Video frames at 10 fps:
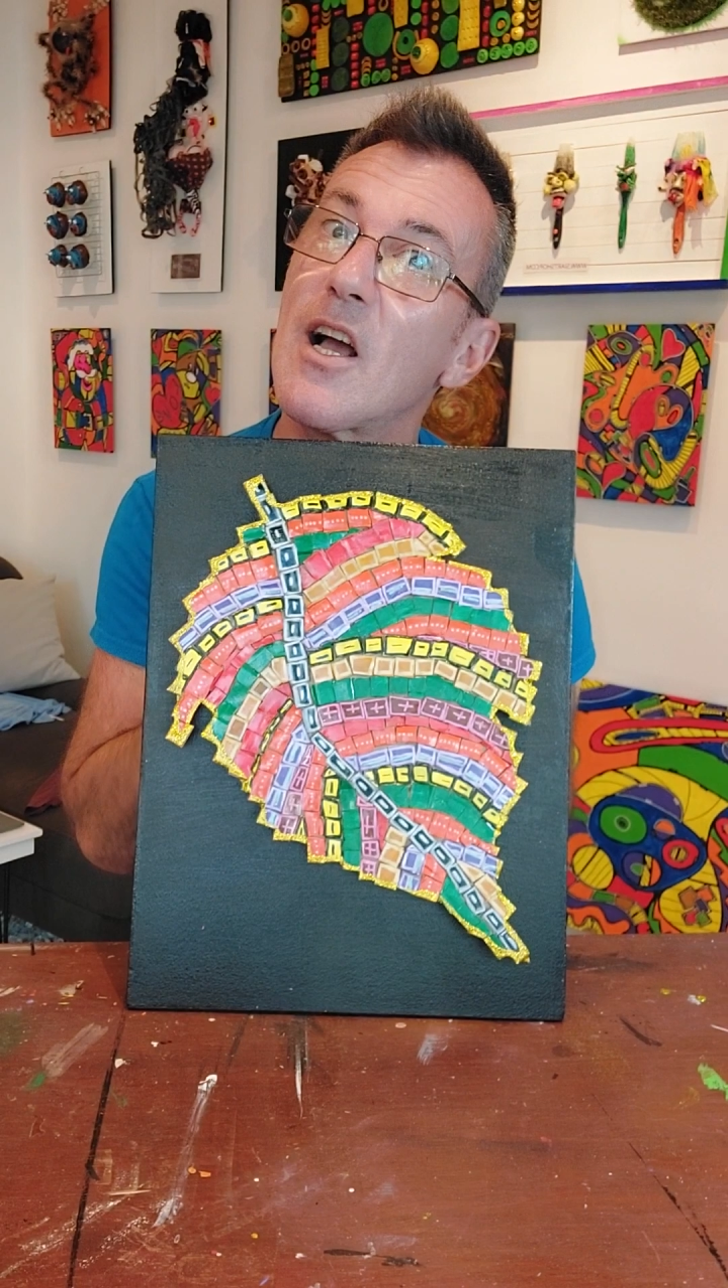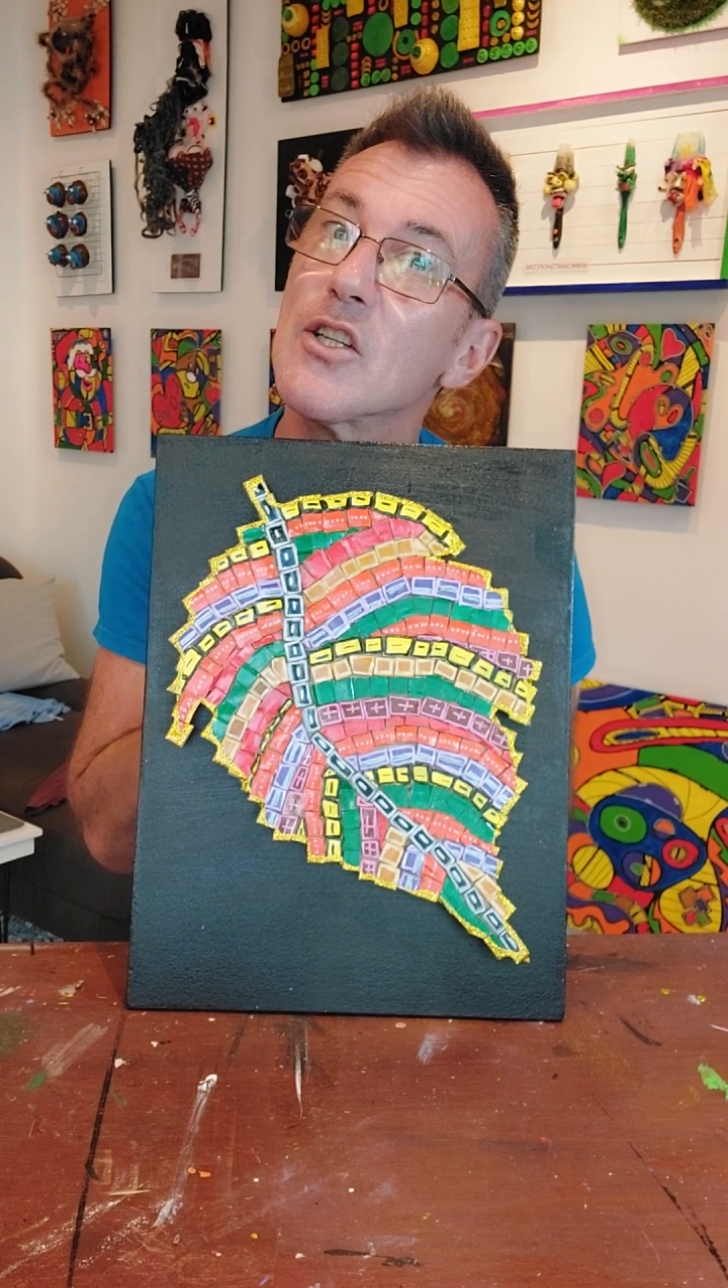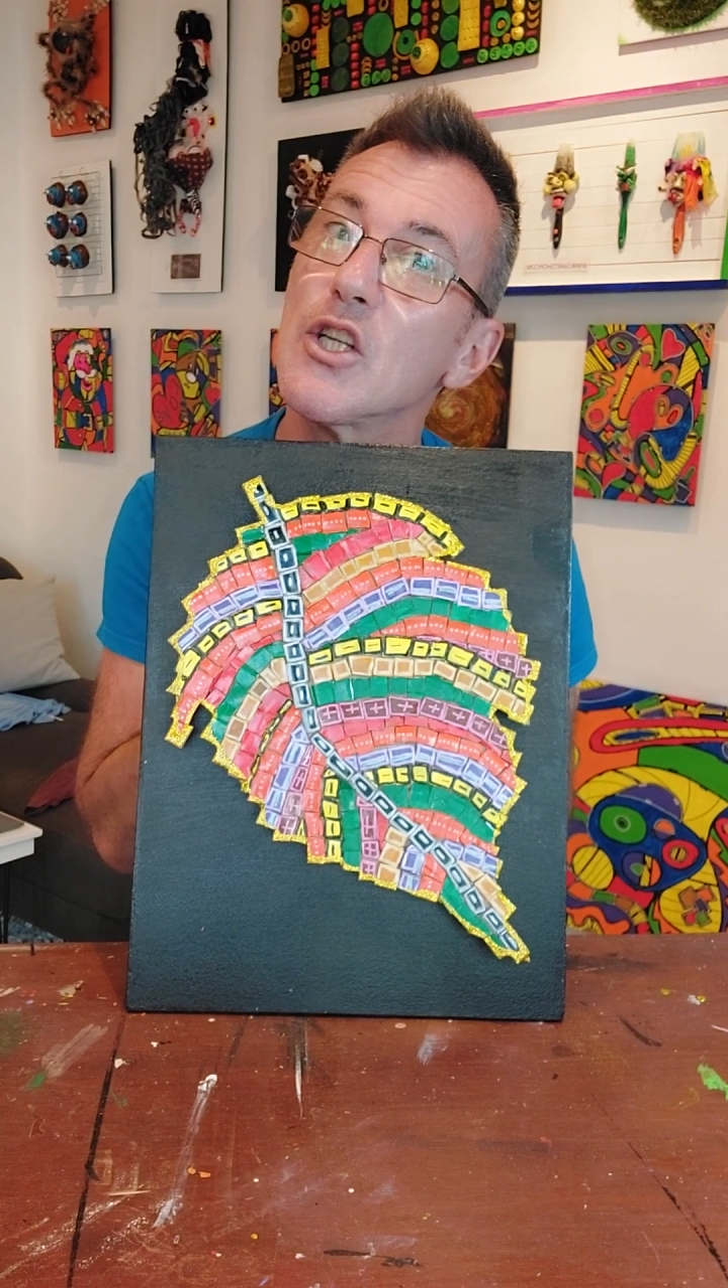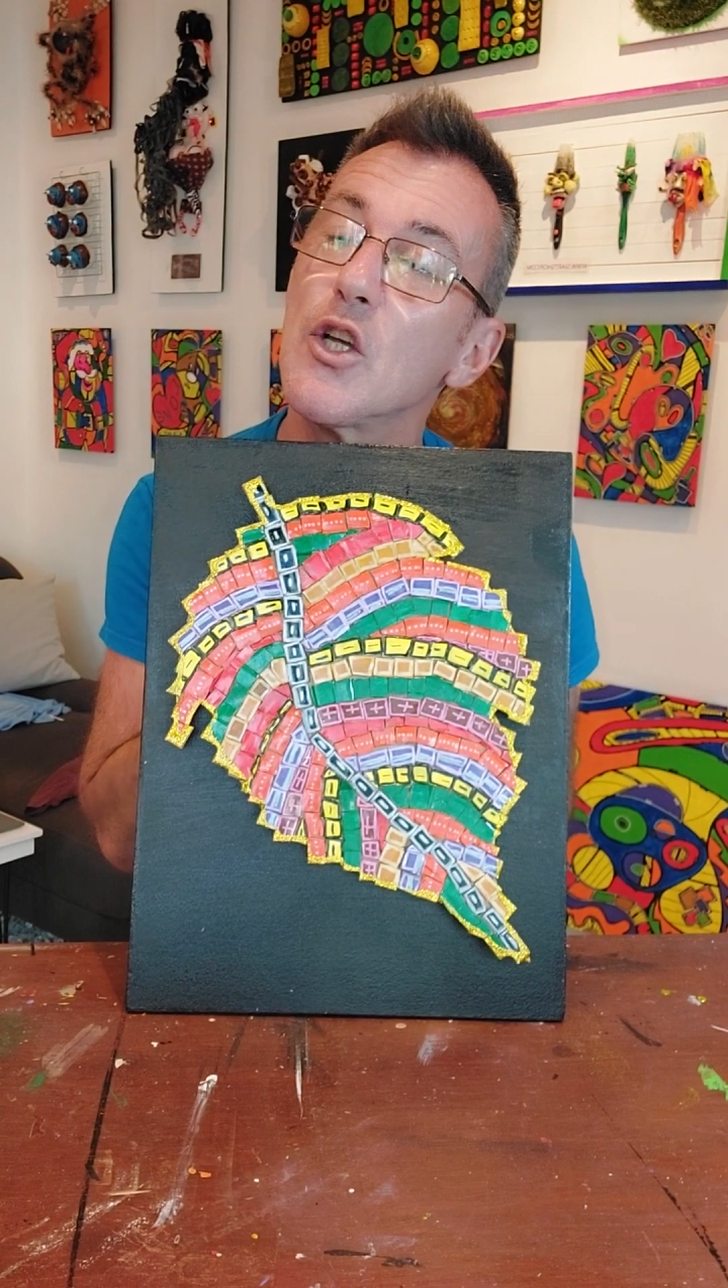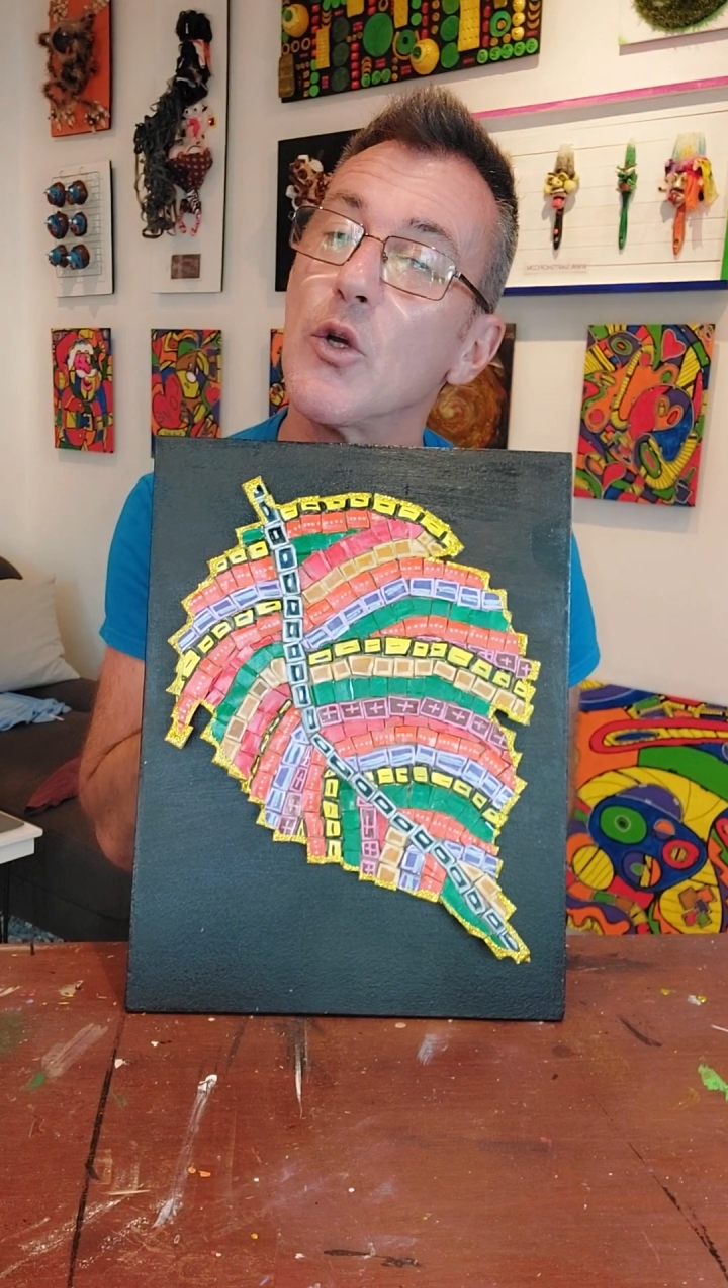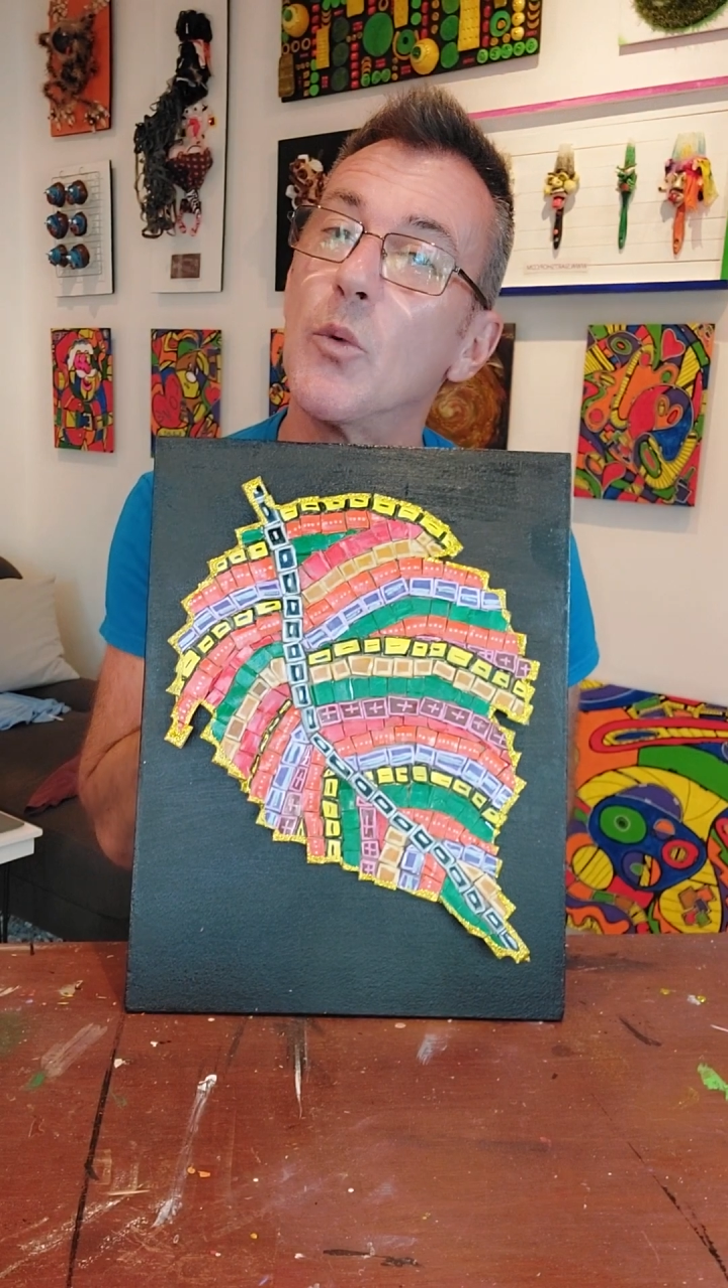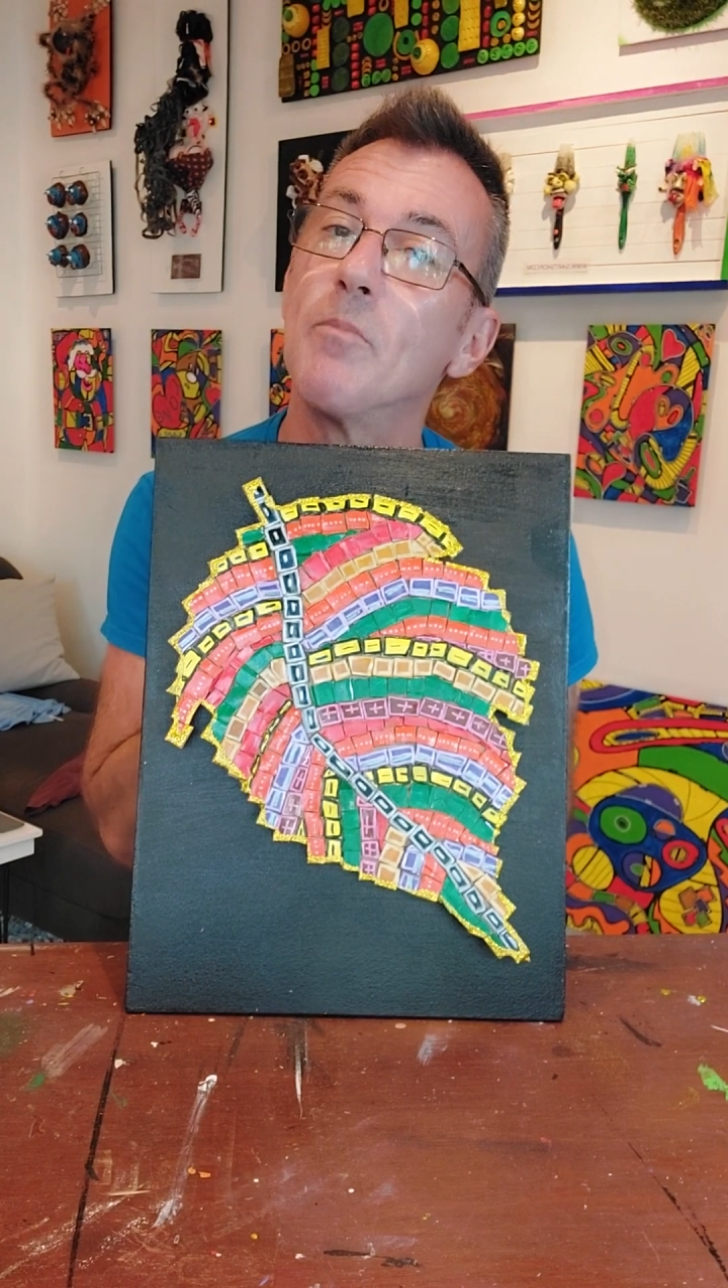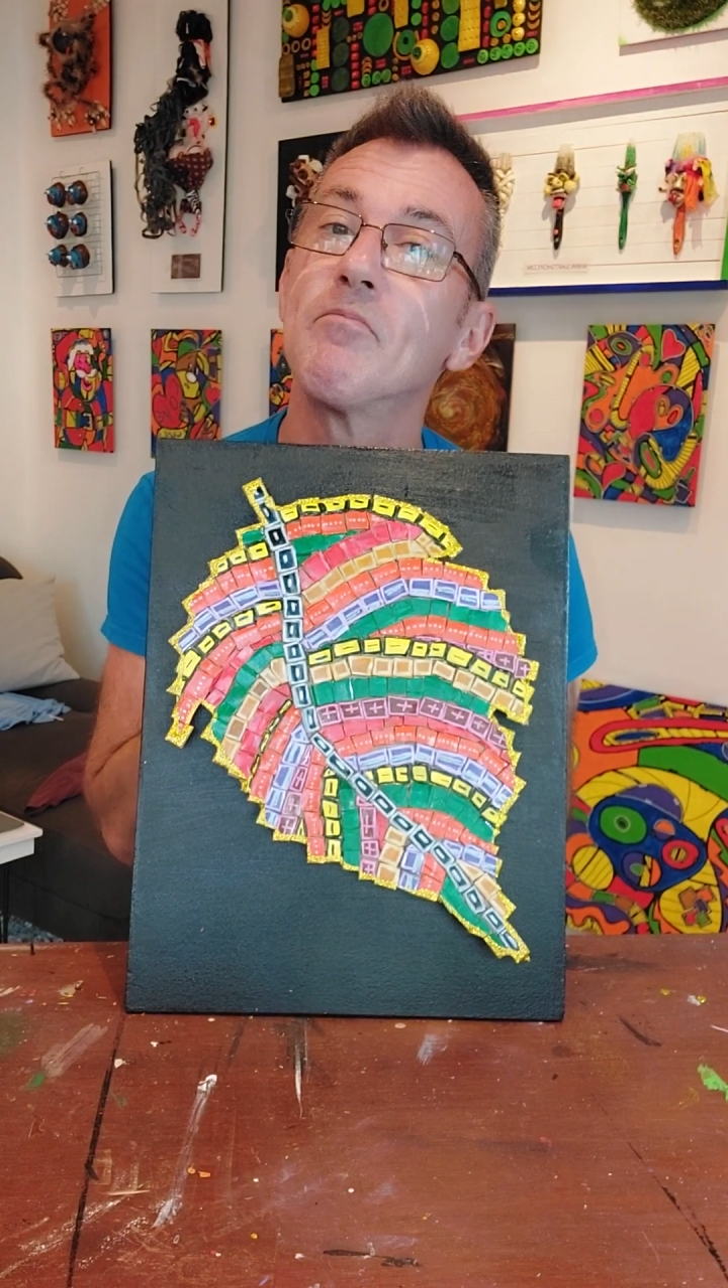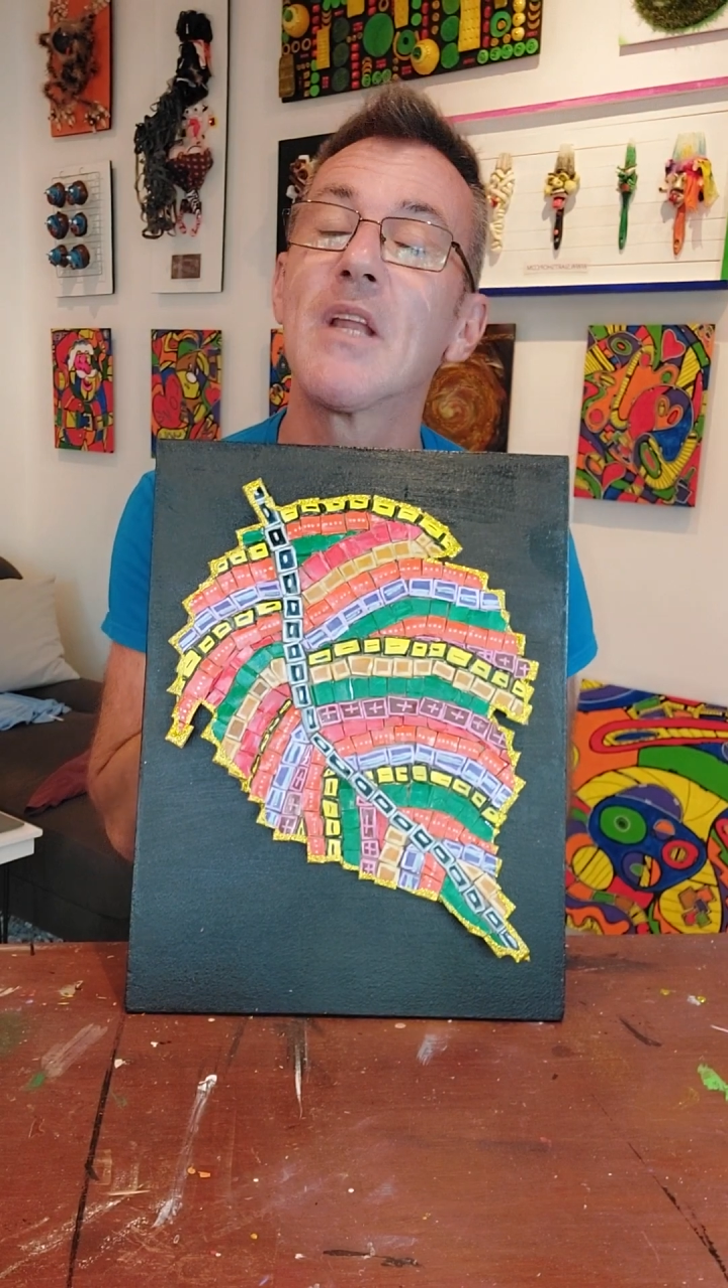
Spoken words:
are too.